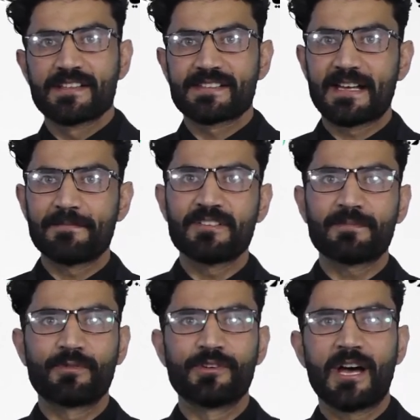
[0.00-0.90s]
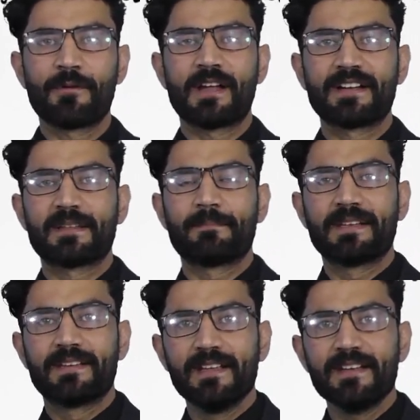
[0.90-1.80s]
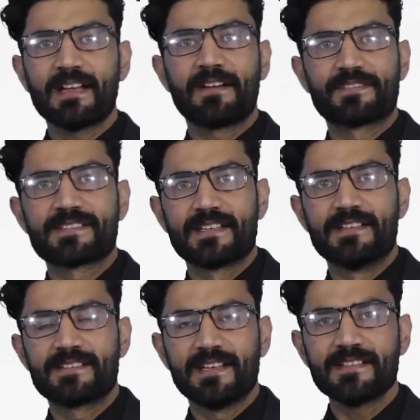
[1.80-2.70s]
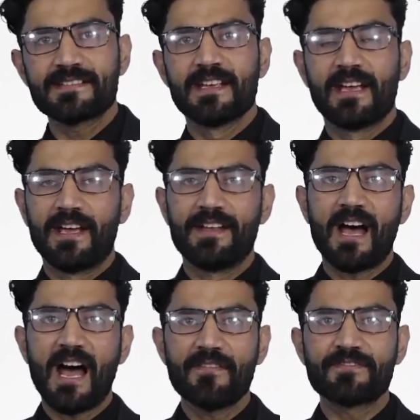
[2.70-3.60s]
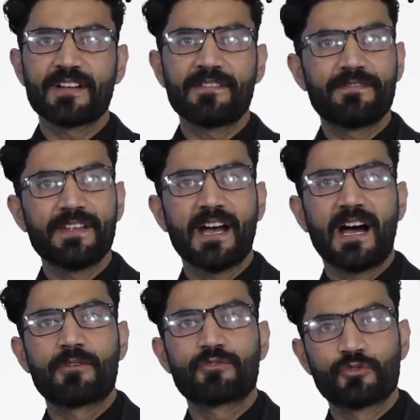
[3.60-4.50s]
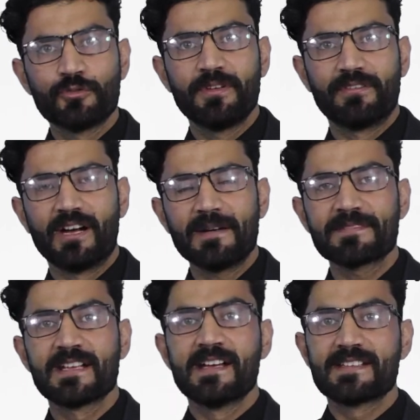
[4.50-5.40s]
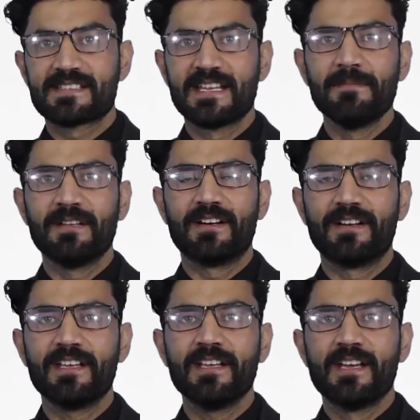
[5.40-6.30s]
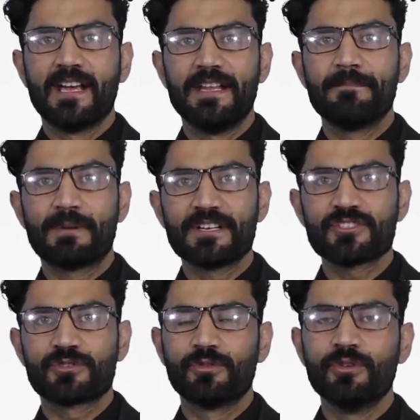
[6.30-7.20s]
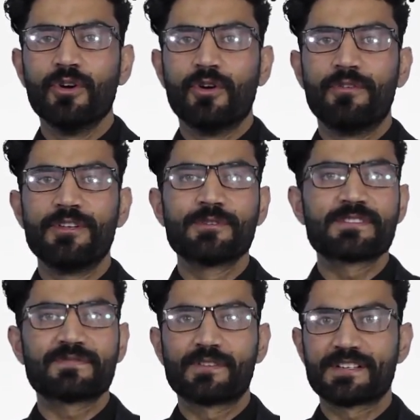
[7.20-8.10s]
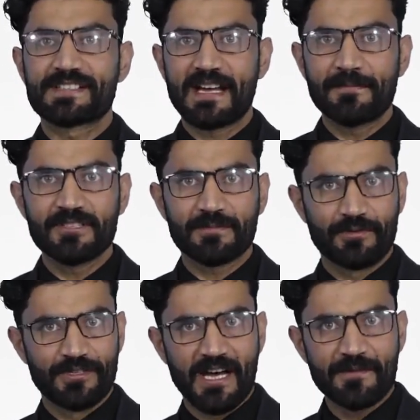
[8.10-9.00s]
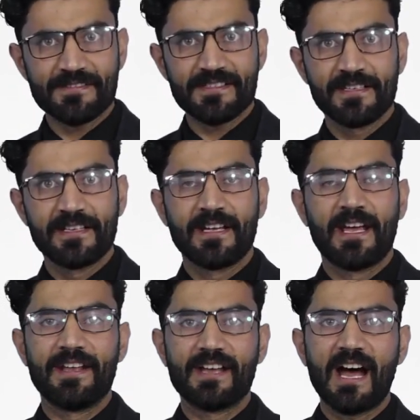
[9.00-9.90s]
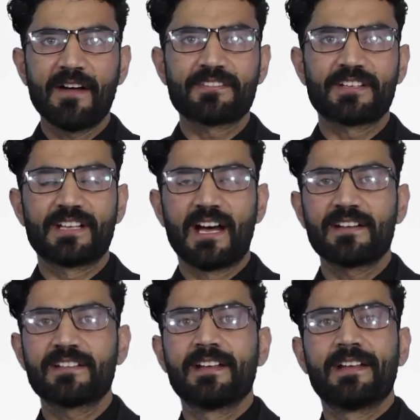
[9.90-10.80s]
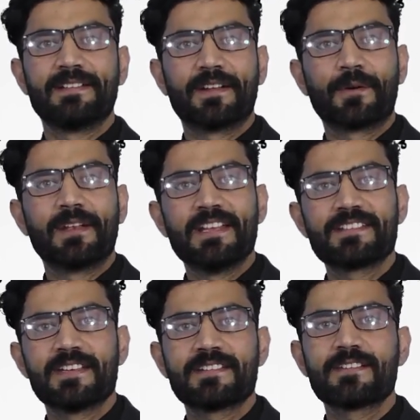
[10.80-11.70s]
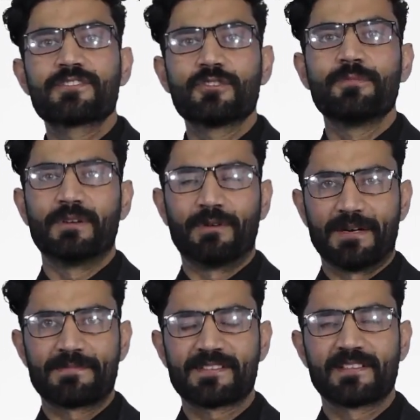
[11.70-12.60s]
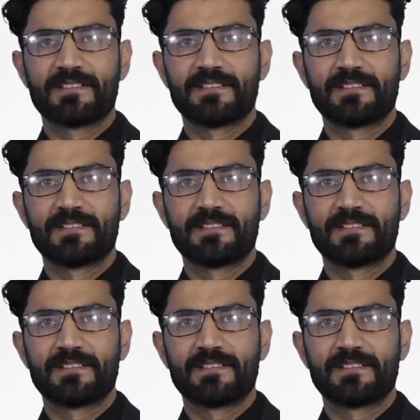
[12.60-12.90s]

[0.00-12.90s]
subject pronoun at the beginning of the sentence and after we have to be verbs. Similarly, in Pashto we use for subject pronouns and after that the related to be verbs.